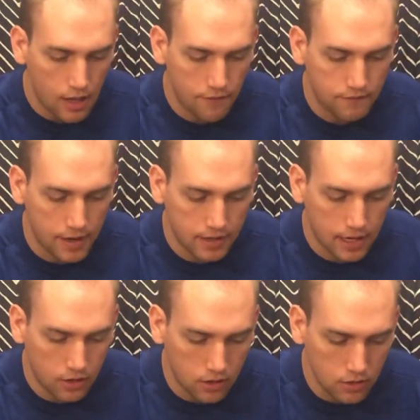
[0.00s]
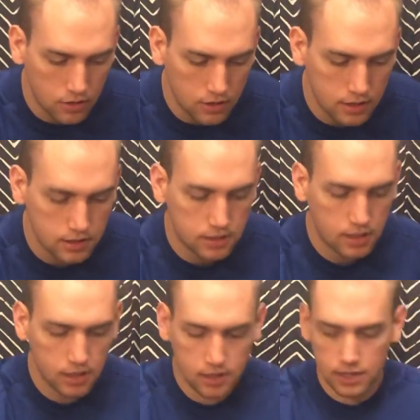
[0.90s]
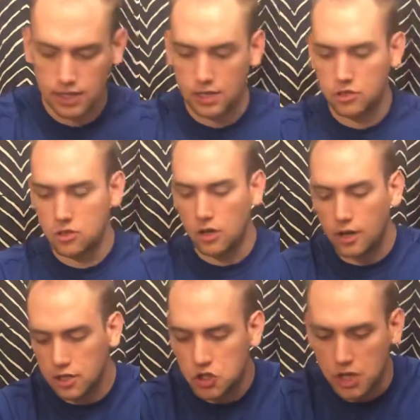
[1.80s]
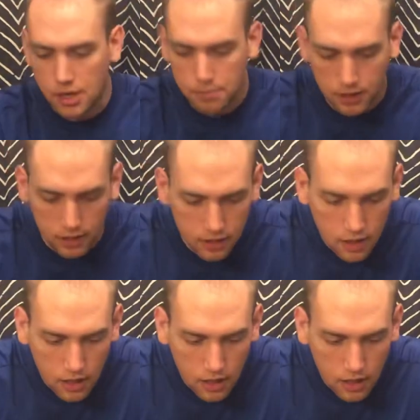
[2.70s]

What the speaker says: and find out who is the strongest champion